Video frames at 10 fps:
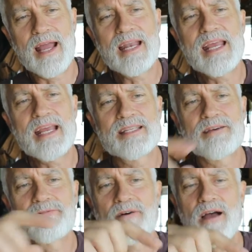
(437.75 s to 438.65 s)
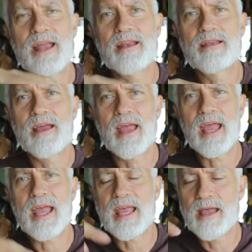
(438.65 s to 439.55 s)
I need to find
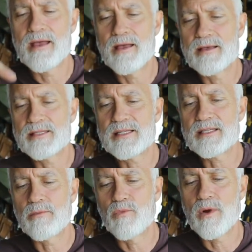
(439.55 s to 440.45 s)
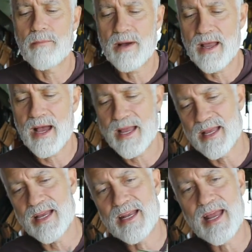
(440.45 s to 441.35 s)
a system whereby
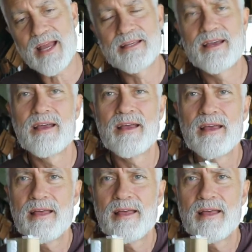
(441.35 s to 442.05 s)
I can connect